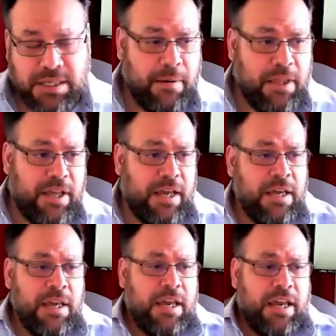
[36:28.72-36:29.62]
I mean, that
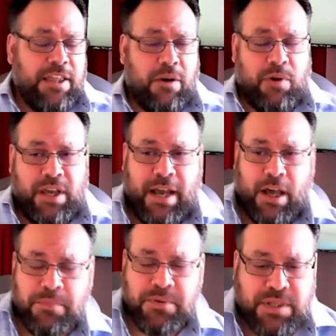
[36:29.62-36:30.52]
really
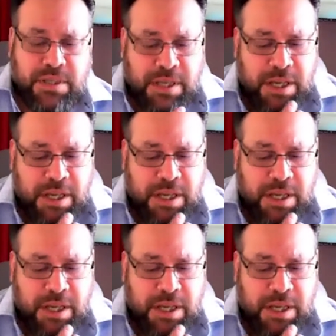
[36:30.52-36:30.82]
helps,